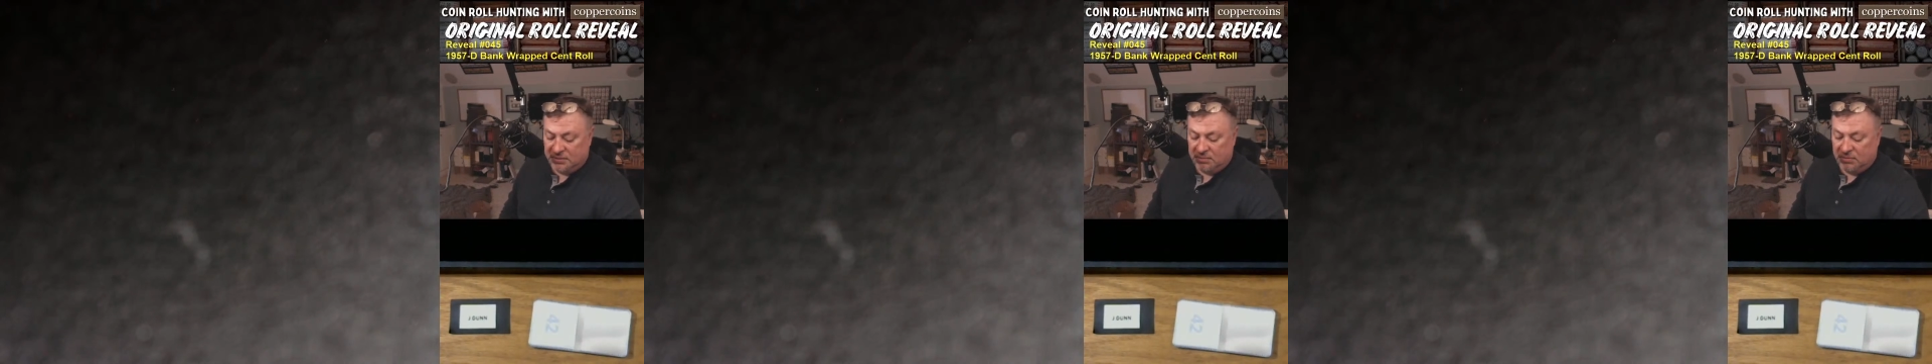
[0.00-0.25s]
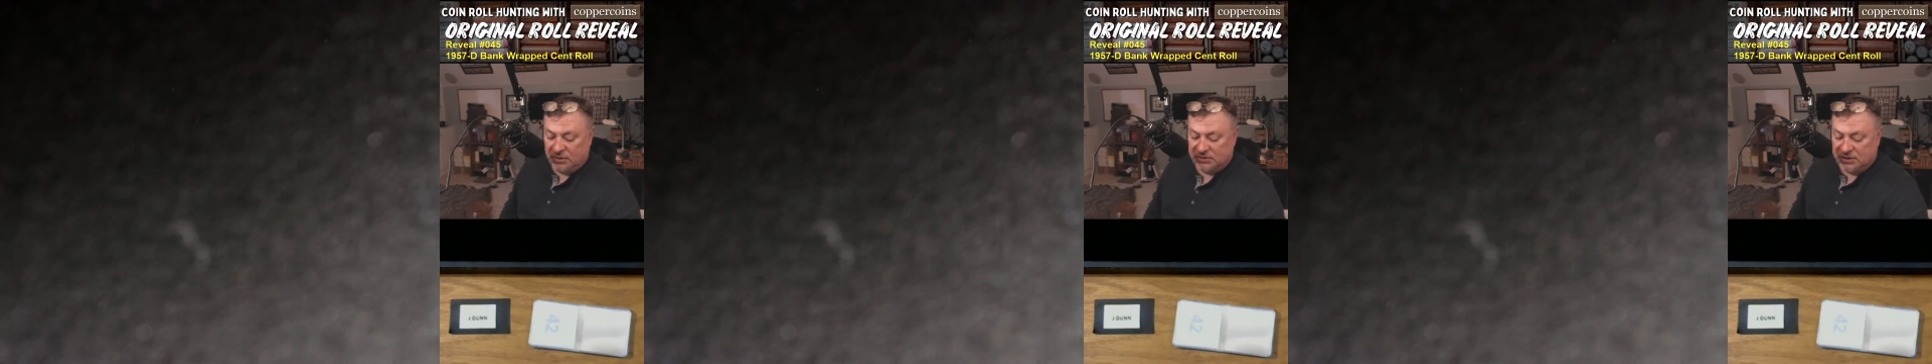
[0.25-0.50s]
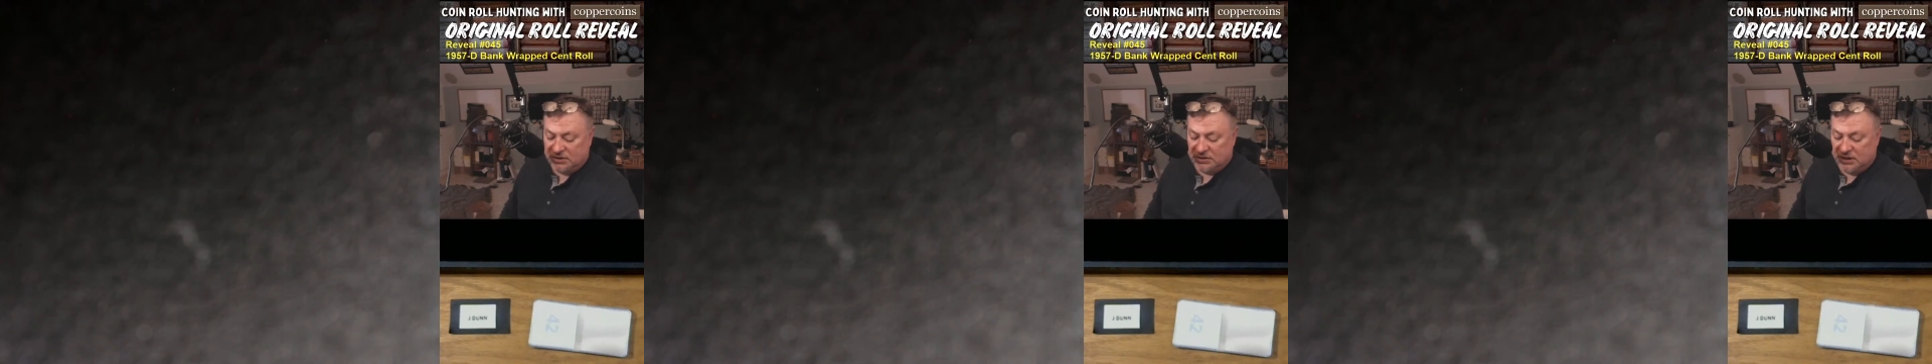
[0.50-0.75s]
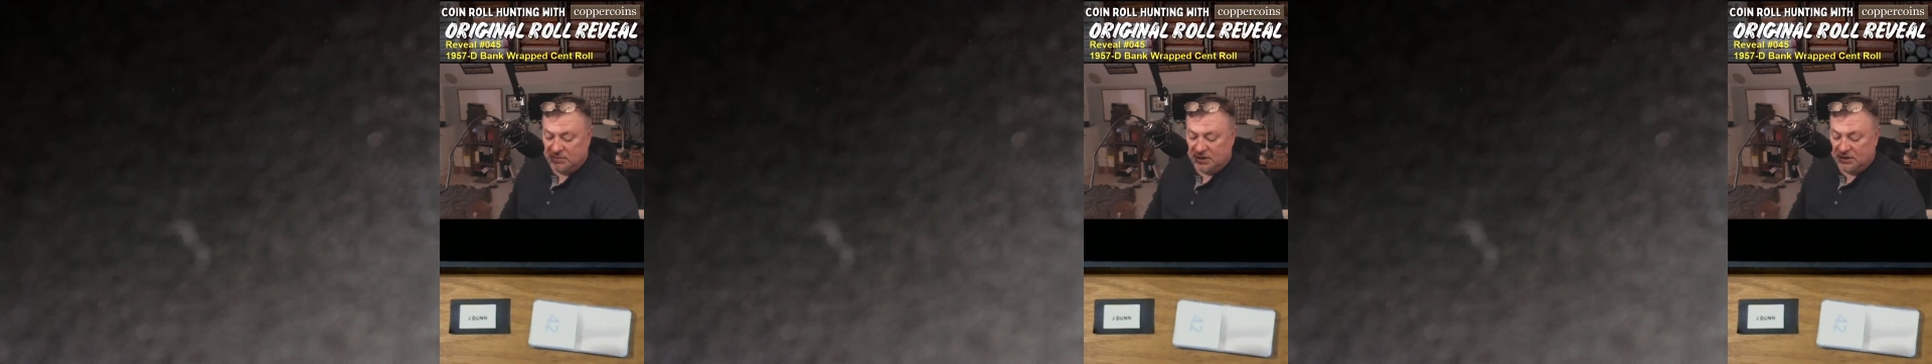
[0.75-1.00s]
most of the
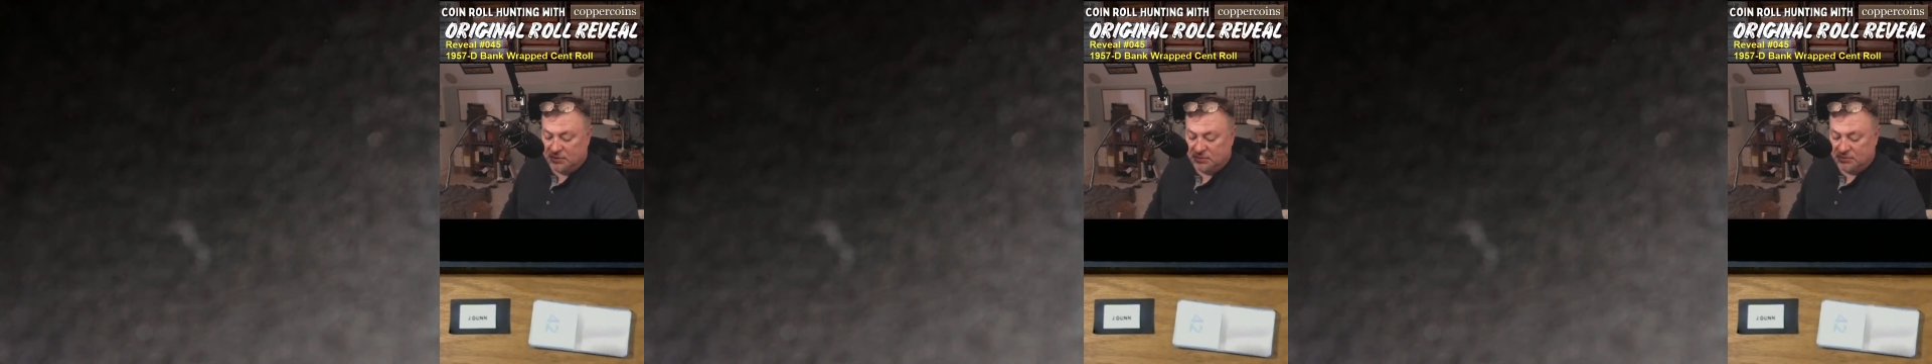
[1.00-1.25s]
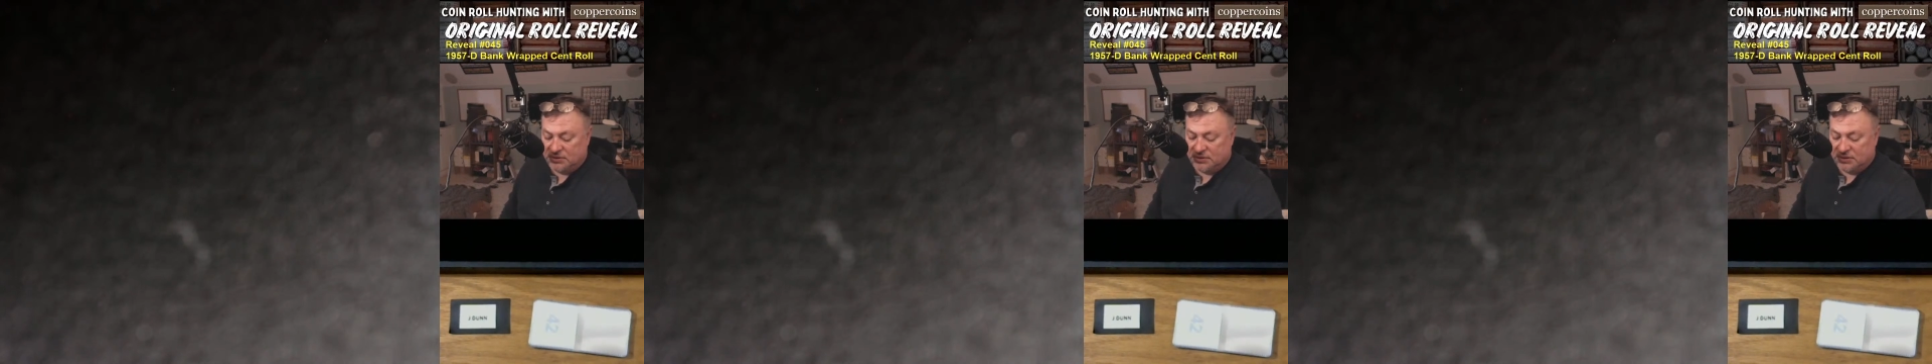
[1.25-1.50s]
time I don't